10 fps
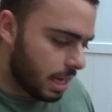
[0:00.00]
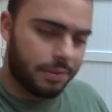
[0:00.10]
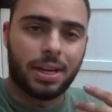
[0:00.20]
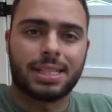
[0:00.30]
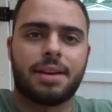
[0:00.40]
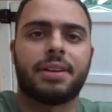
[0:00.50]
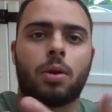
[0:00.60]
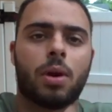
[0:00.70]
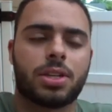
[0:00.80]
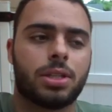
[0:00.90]
If you guys have any
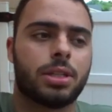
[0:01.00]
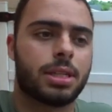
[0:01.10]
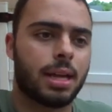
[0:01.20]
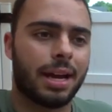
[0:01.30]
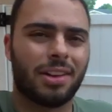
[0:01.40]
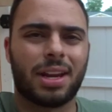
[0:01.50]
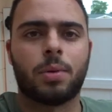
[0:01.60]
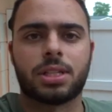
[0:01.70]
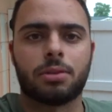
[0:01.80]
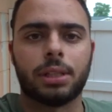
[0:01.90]
questions, I know that I
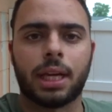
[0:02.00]
wasn't really